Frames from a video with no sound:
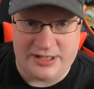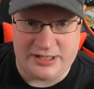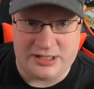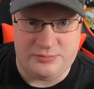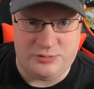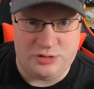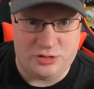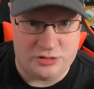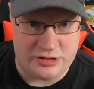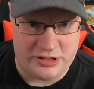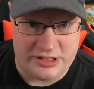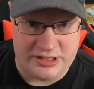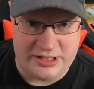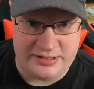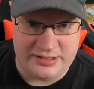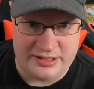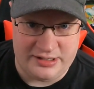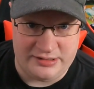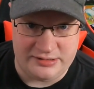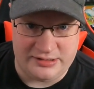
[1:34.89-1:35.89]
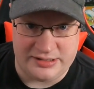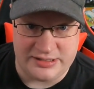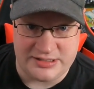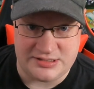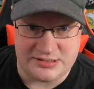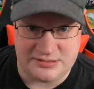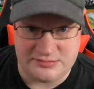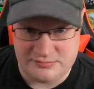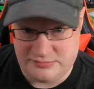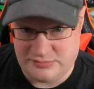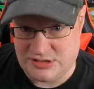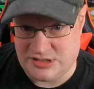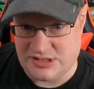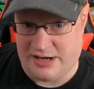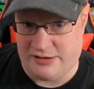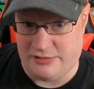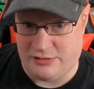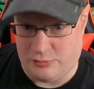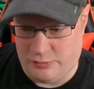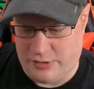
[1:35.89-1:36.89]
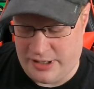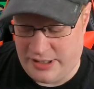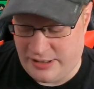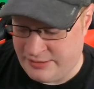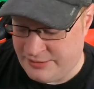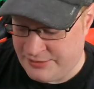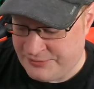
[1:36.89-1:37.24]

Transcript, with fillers: community and then gets scared away.